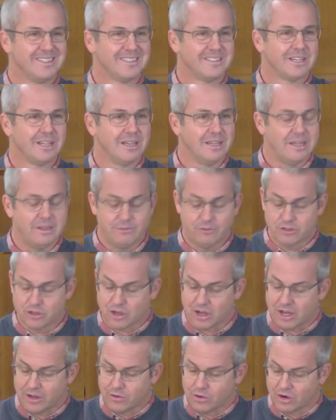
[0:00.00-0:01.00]
to live,
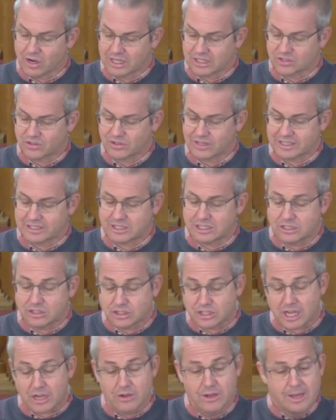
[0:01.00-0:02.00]
die, and rise for our sins.
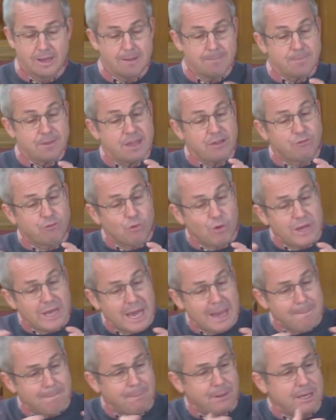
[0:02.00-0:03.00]
So if we
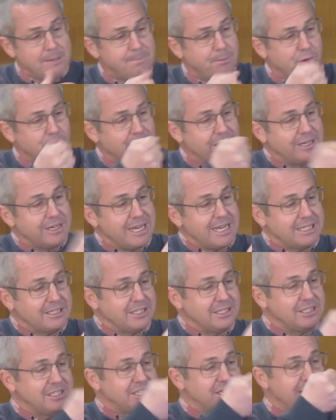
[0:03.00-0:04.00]
are people
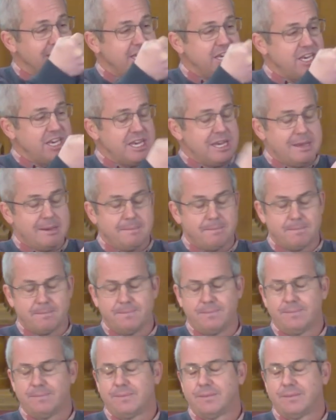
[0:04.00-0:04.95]
connected to Him,